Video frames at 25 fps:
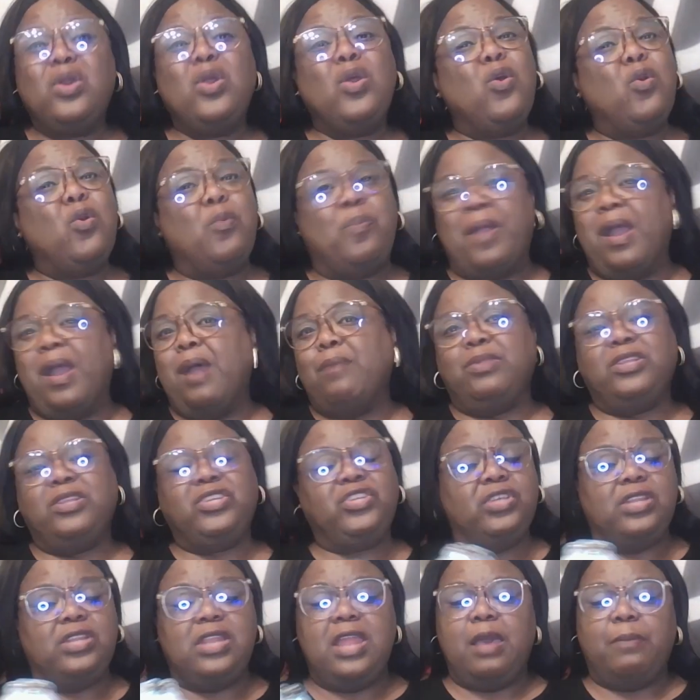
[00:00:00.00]
who probably
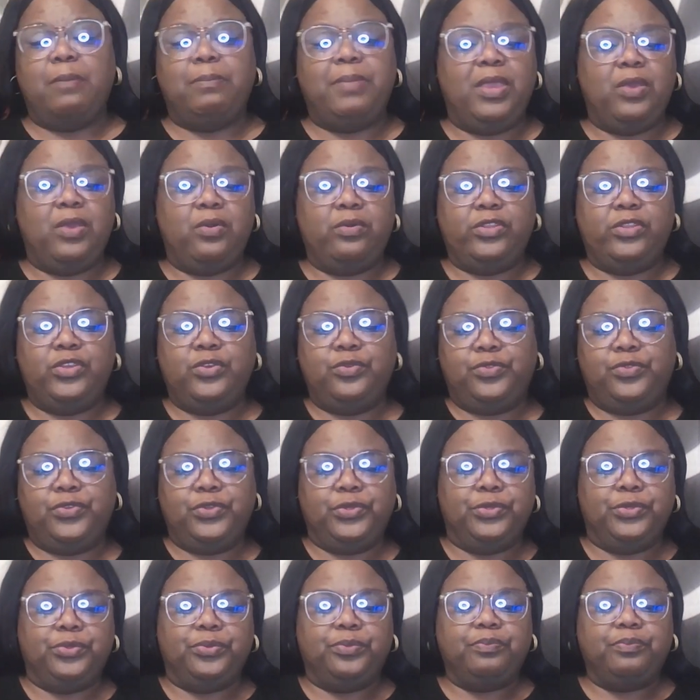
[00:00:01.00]
should not be on
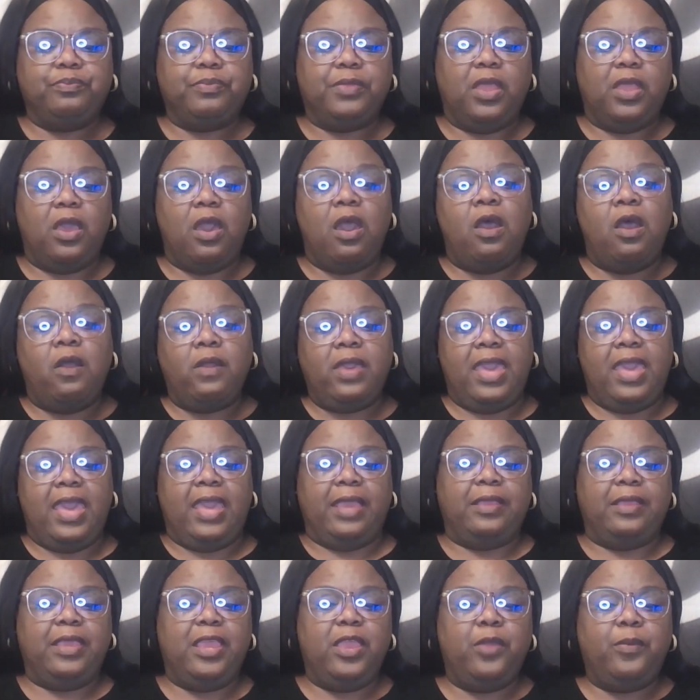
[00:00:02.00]
YouTube.
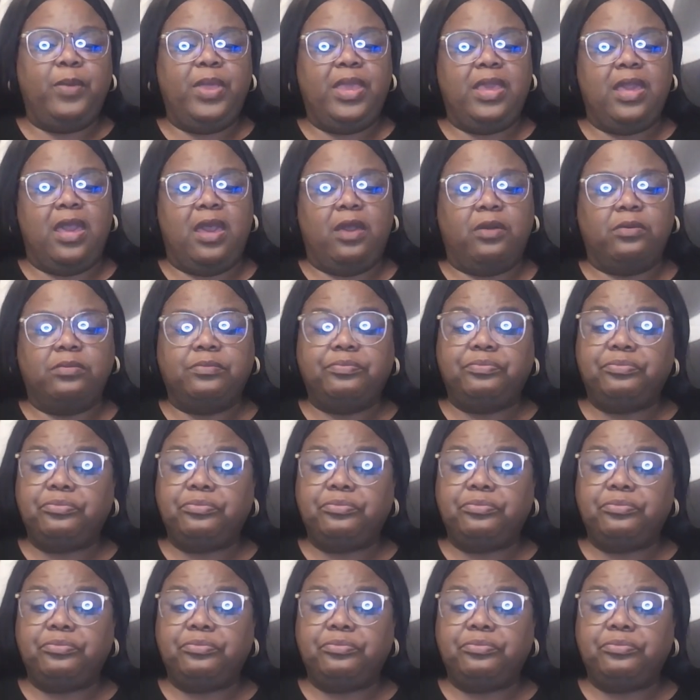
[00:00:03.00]
Okay, here we go.